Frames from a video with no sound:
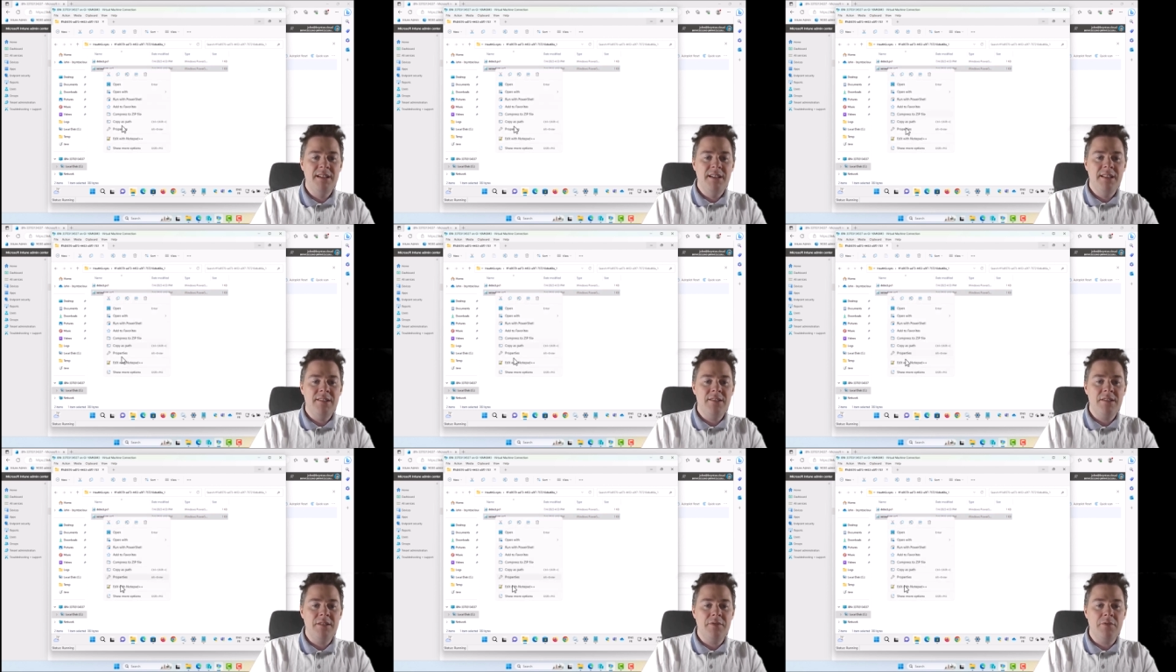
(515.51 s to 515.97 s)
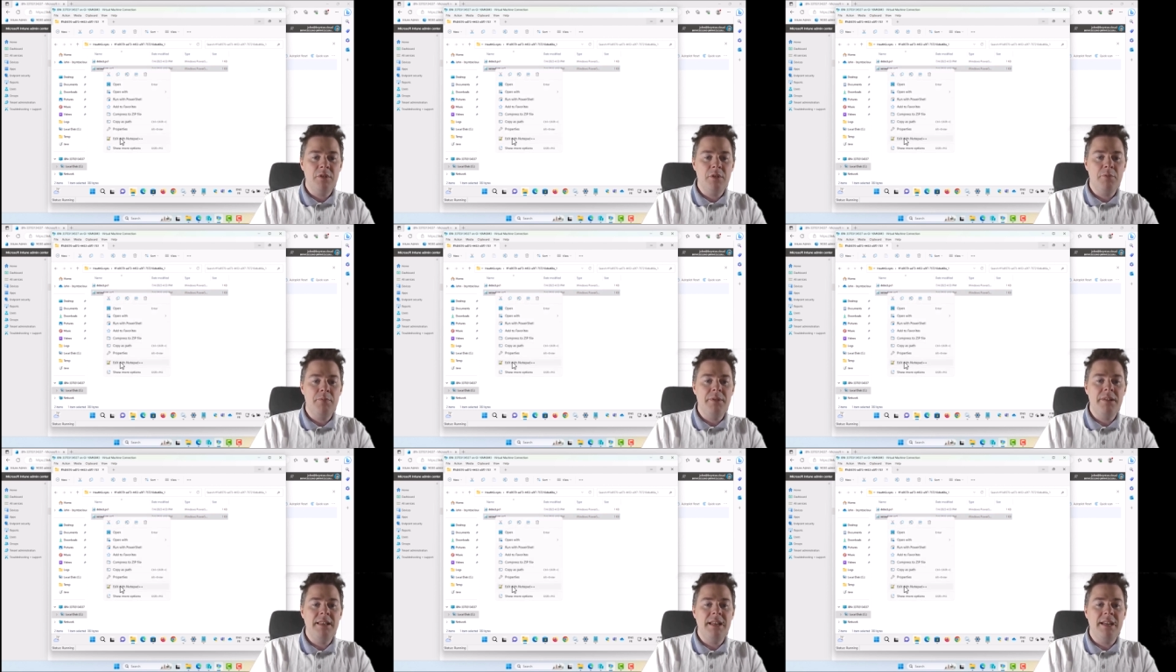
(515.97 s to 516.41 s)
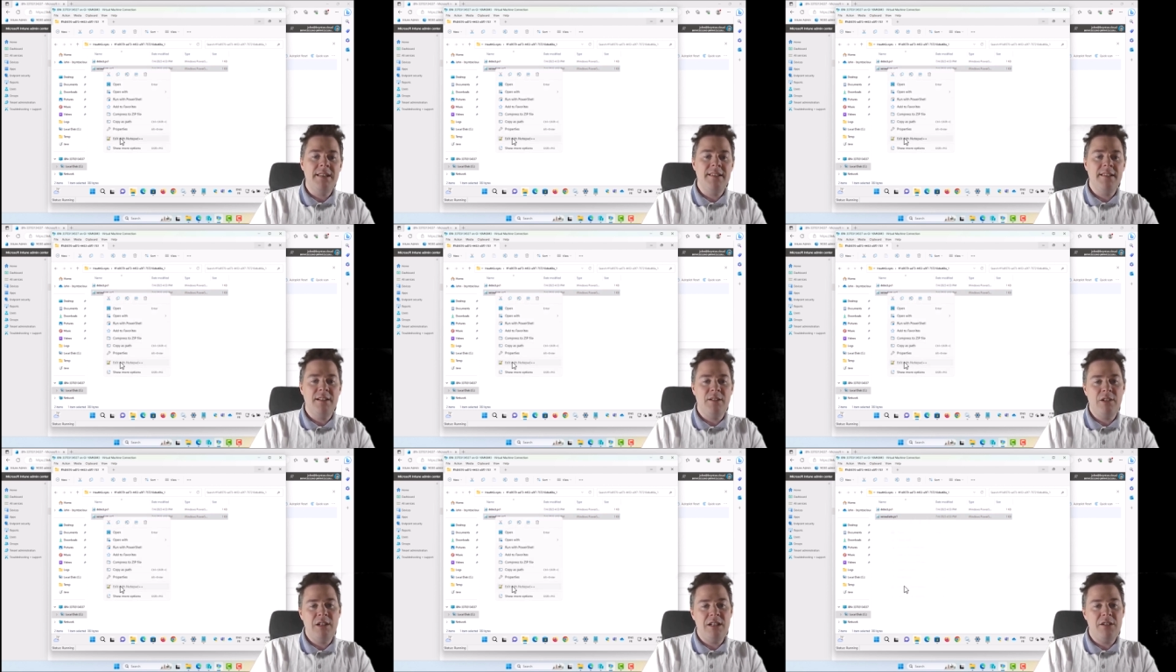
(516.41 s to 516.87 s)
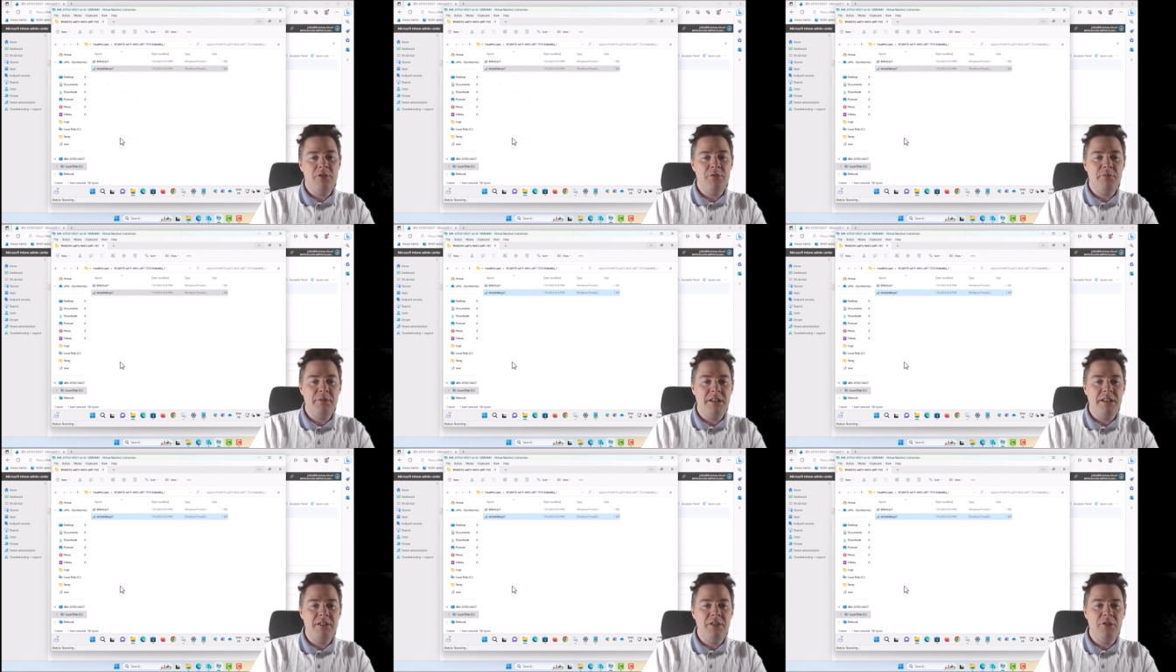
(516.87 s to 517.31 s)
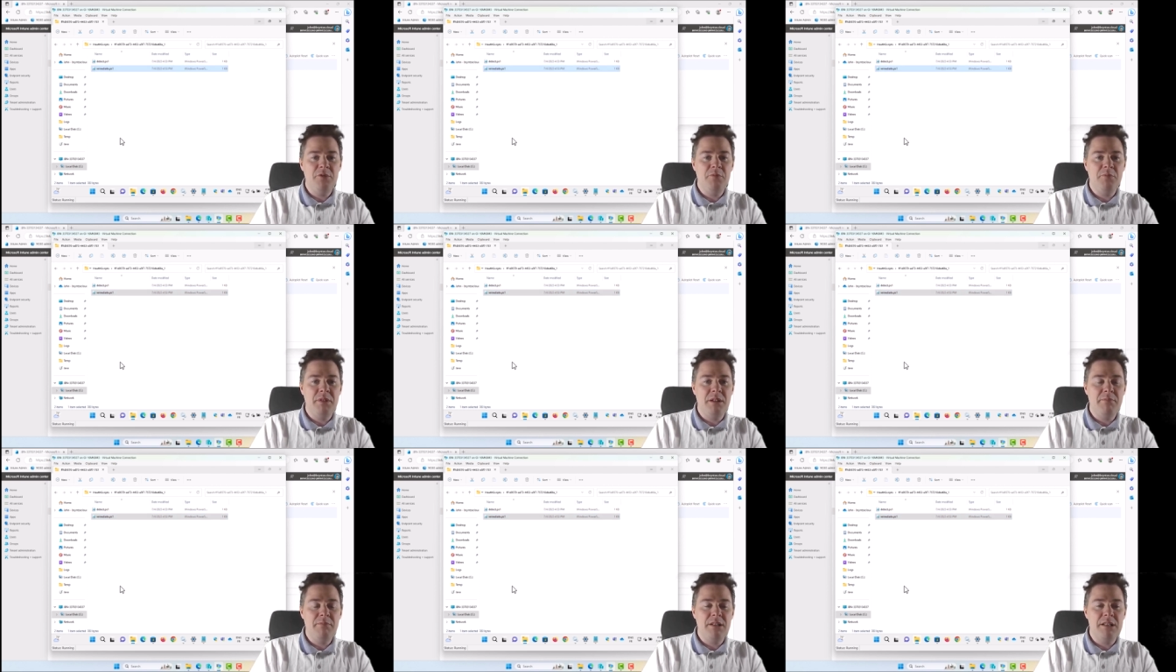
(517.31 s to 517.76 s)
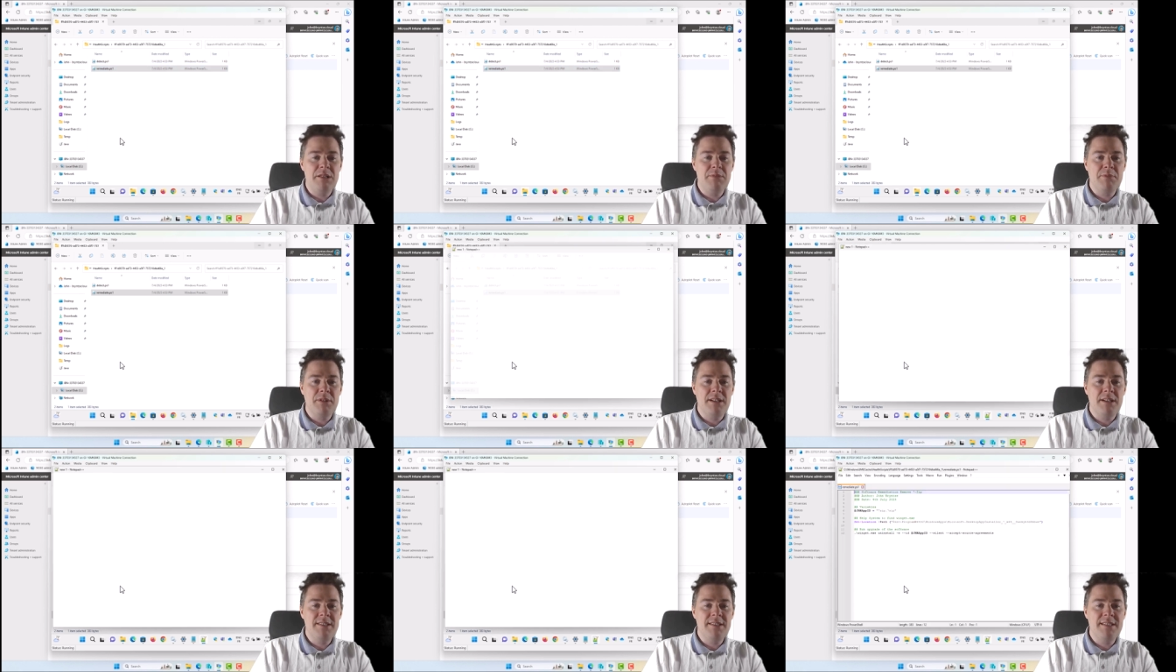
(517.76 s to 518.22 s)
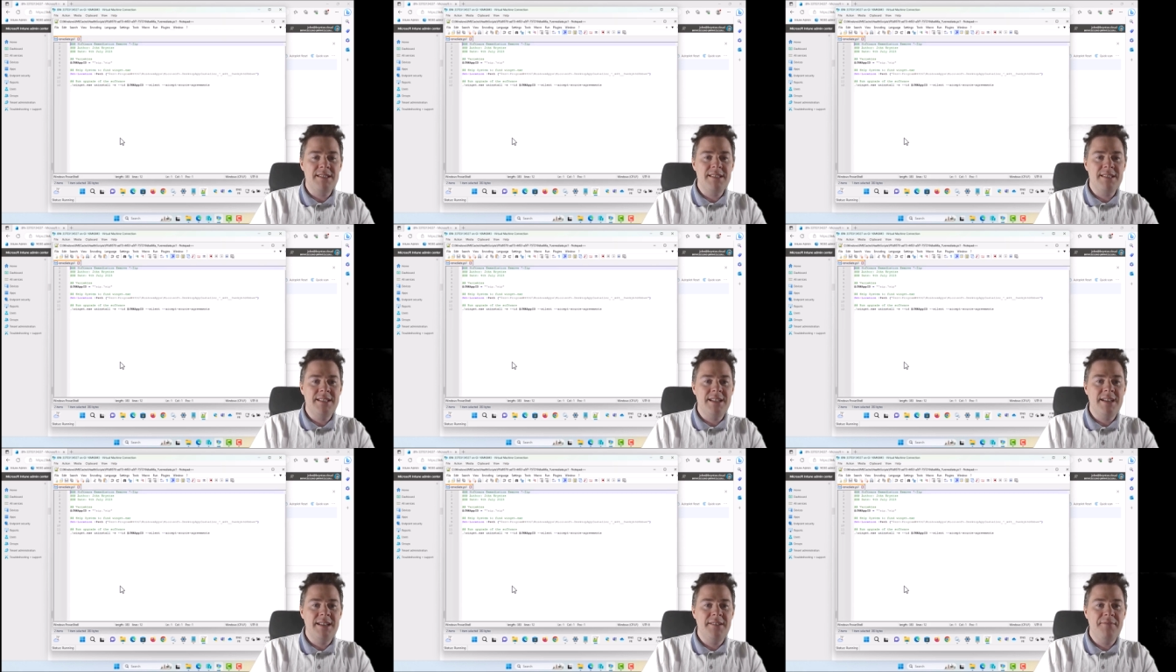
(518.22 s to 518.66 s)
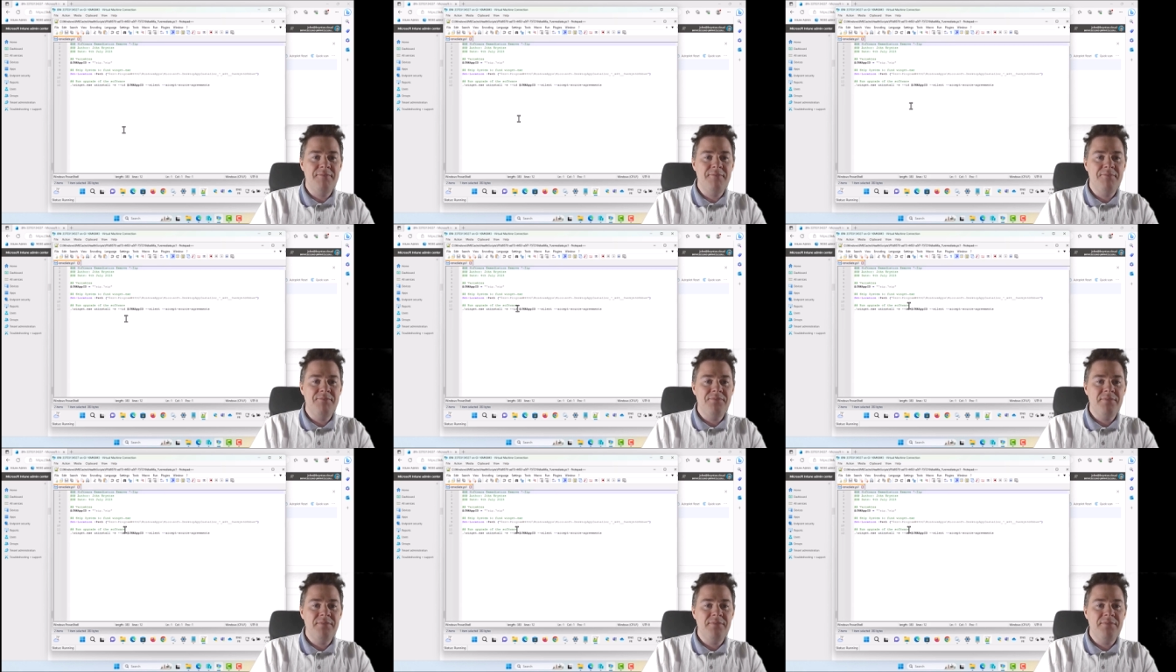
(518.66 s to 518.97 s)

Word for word: So if we open that, I'll open in Notepad++ instead.